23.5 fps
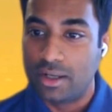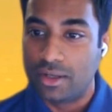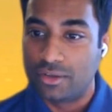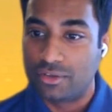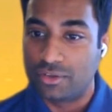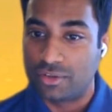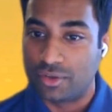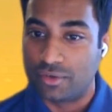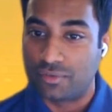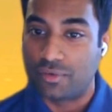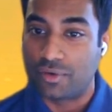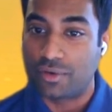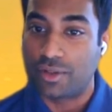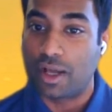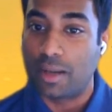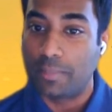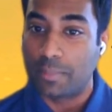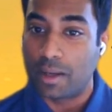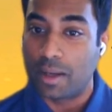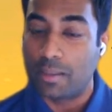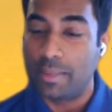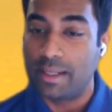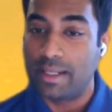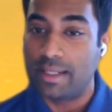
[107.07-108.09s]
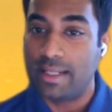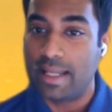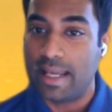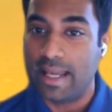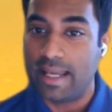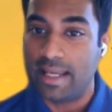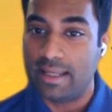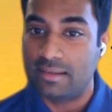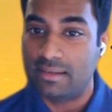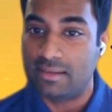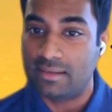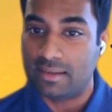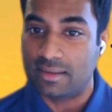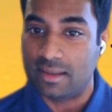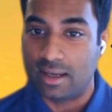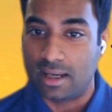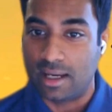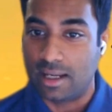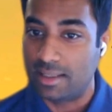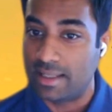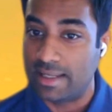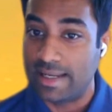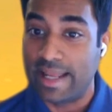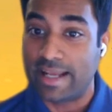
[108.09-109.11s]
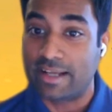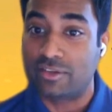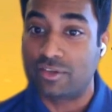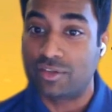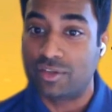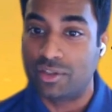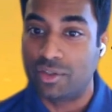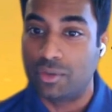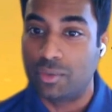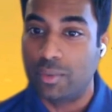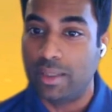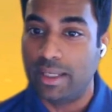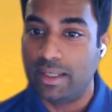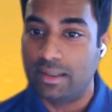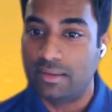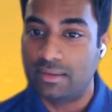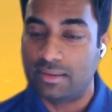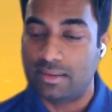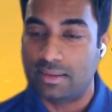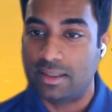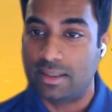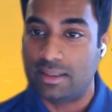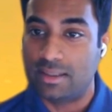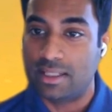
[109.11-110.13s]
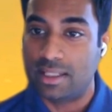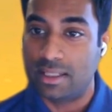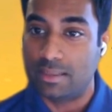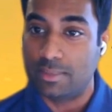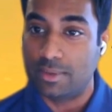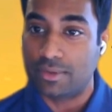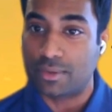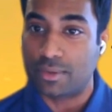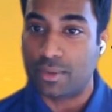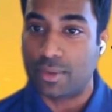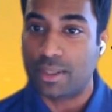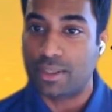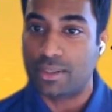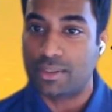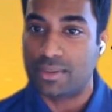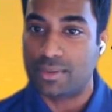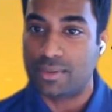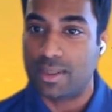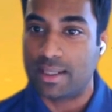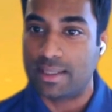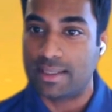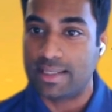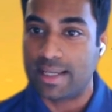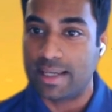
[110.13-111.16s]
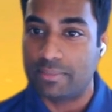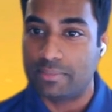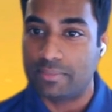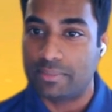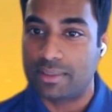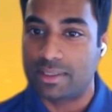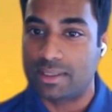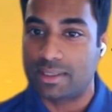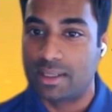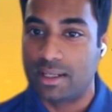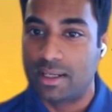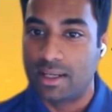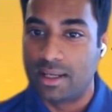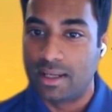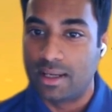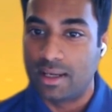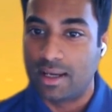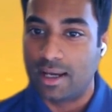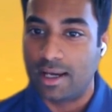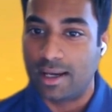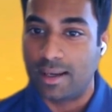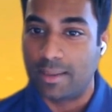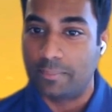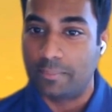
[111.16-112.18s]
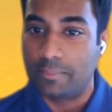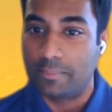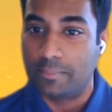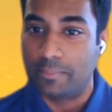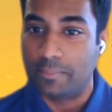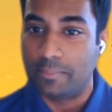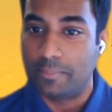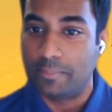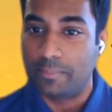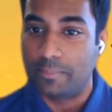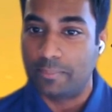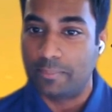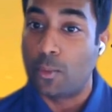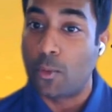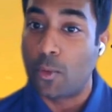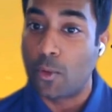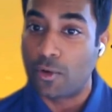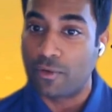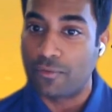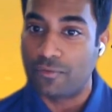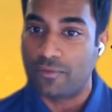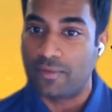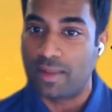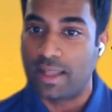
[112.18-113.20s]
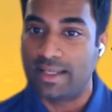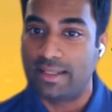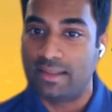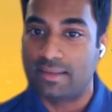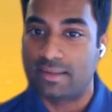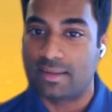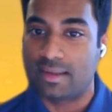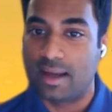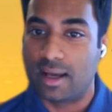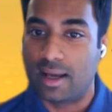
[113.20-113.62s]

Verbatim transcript: So for the upcoming days, uh, the next two weeks, the team is going to attempt um, to do more flights.